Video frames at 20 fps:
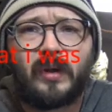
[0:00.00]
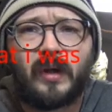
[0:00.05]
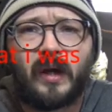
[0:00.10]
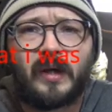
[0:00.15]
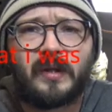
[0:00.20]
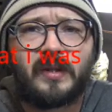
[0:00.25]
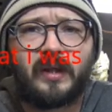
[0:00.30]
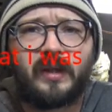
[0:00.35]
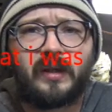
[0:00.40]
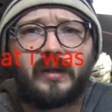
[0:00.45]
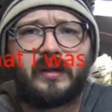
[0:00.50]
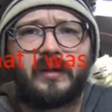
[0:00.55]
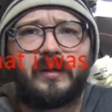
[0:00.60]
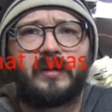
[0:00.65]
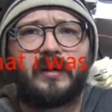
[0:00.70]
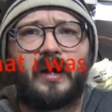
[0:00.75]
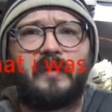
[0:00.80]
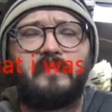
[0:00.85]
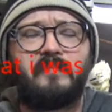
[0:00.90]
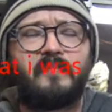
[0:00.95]
I think.
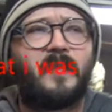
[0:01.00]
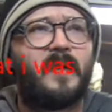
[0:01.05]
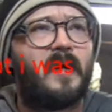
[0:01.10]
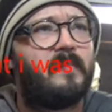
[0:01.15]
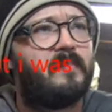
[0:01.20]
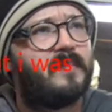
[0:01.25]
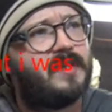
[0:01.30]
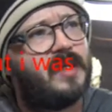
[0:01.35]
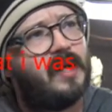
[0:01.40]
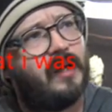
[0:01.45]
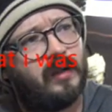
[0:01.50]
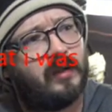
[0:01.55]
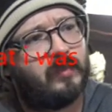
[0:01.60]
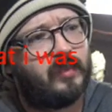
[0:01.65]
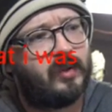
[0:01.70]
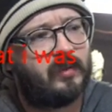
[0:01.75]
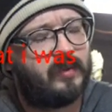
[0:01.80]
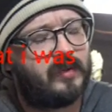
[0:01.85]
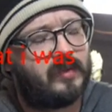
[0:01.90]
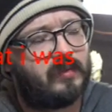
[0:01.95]
I'm
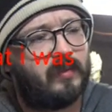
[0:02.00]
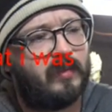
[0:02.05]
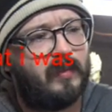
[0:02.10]
terrible with